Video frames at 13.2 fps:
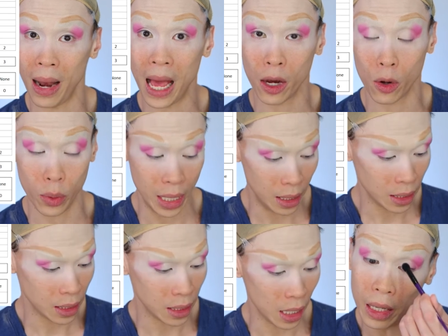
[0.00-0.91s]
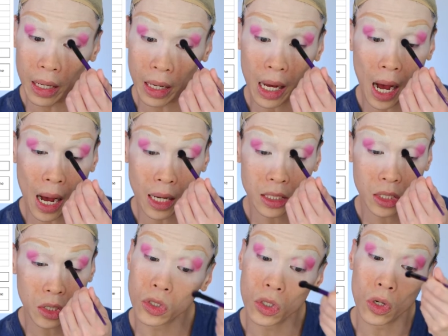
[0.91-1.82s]
black queens in the
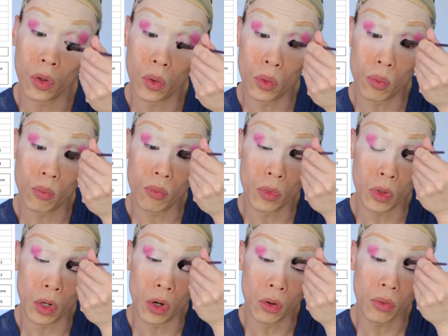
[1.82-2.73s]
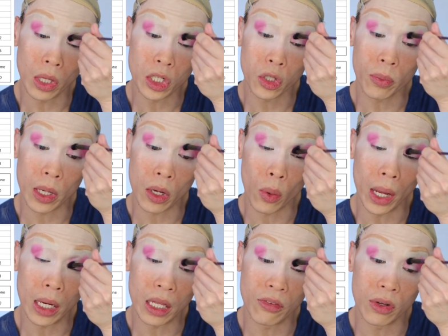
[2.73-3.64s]
cast, so, you know, there should be
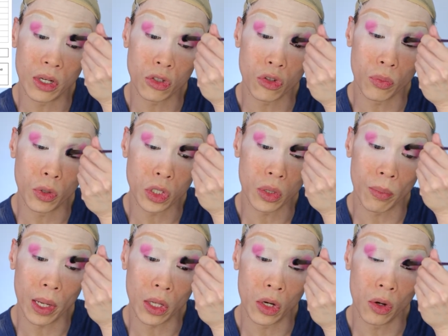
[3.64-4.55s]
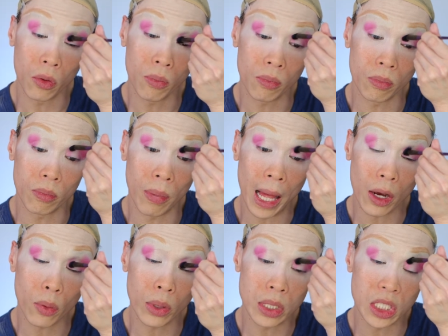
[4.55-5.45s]
quite an even distribution, but, you know,
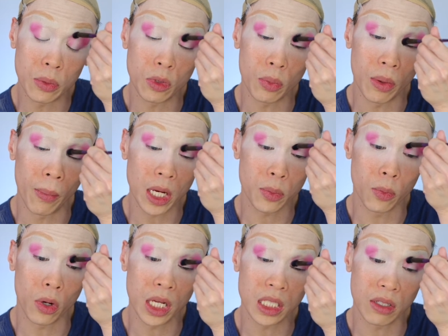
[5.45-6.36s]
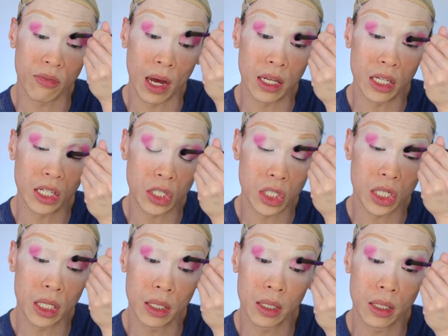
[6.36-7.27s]
black queens seem to be much more
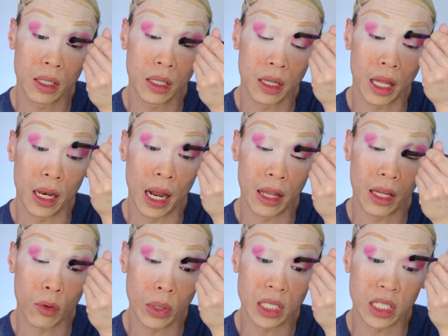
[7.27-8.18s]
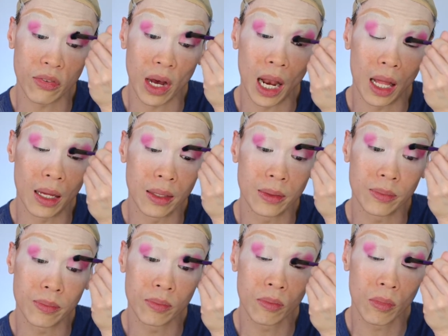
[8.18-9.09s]
disadvantaged than other queens of color
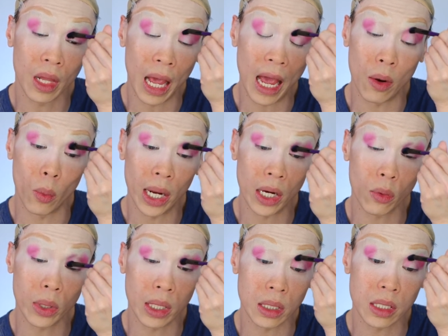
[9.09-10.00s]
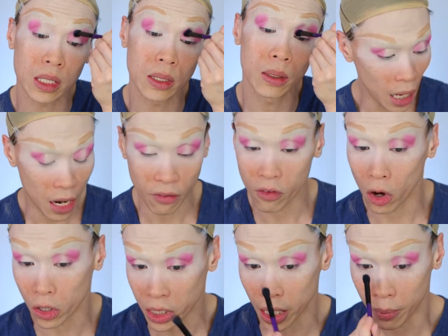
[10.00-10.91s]
and white queens. And of
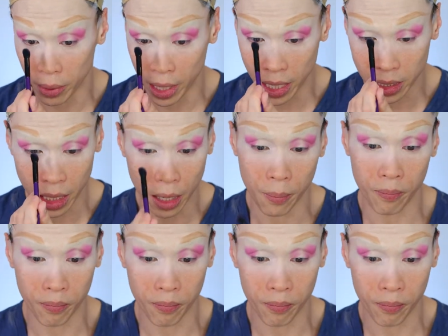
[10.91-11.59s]
course, there's